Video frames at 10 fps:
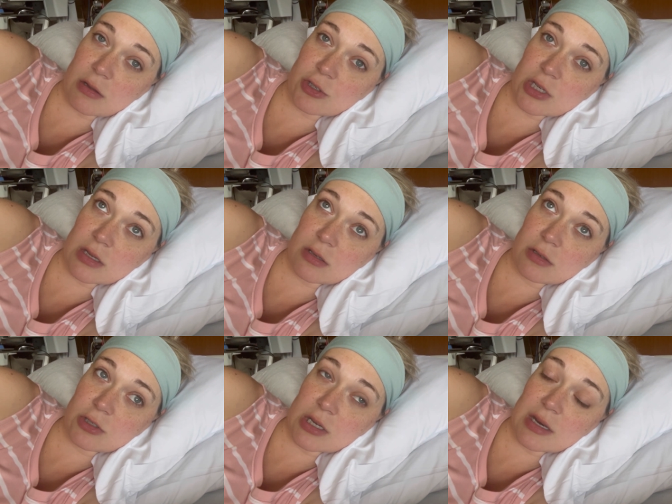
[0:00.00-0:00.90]
She
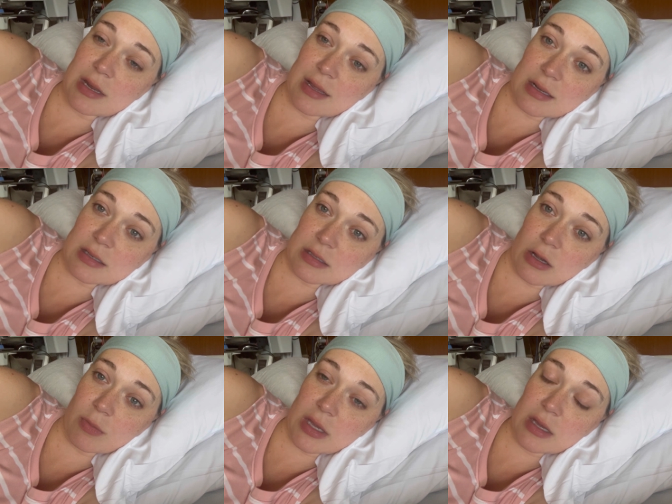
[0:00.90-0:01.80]
needed to
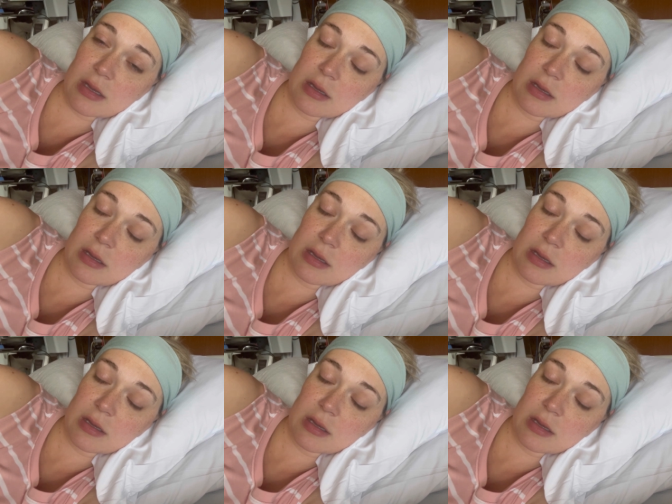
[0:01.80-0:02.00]
tell me.